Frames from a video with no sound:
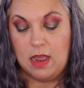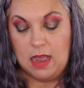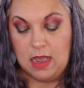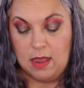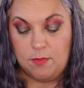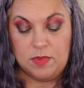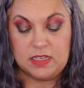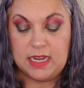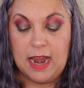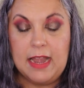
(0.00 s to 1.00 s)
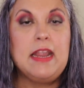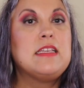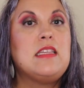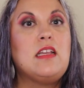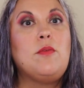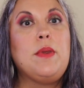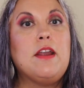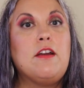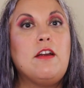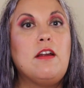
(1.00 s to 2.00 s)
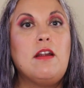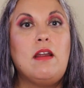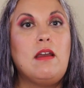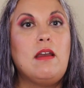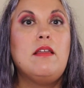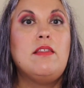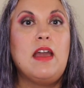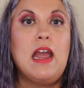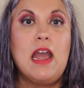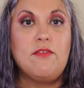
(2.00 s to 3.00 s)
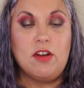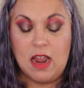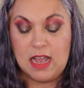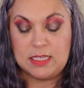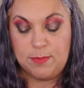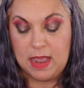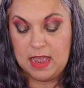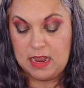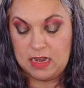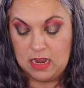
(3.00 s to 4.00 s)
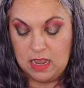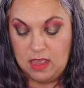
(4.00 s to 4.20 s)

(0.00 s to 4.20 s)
The tiniest little mirror that ever has been.